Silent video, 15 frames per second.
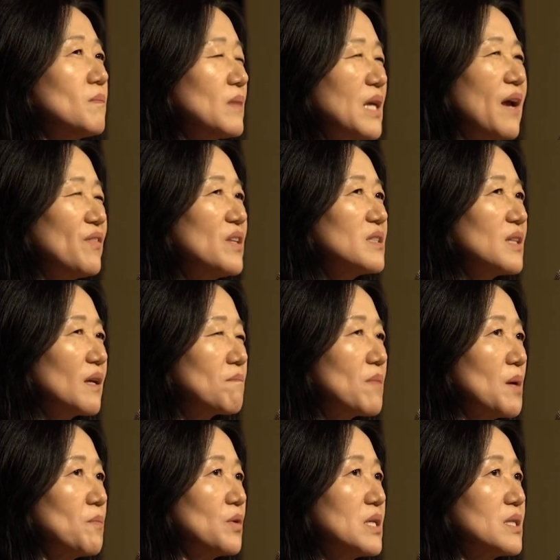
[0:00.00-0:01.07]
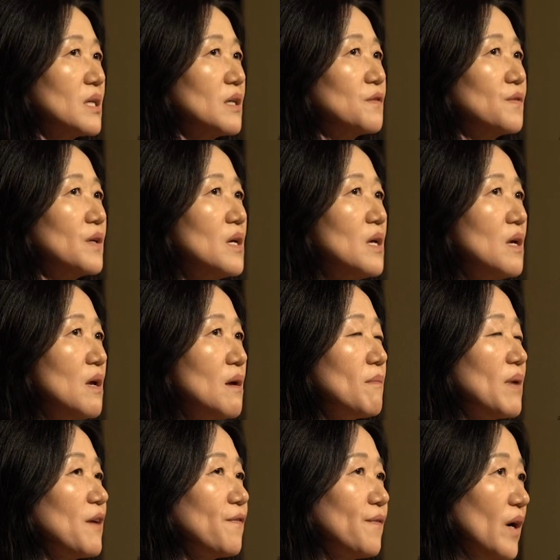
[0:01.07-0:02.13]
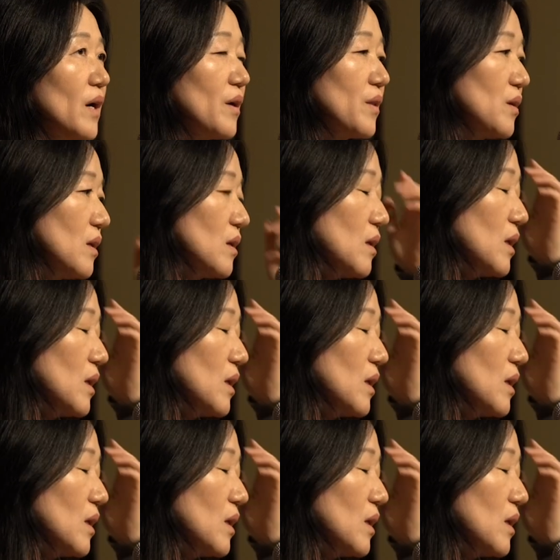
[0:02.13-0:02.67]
have these memories of my father.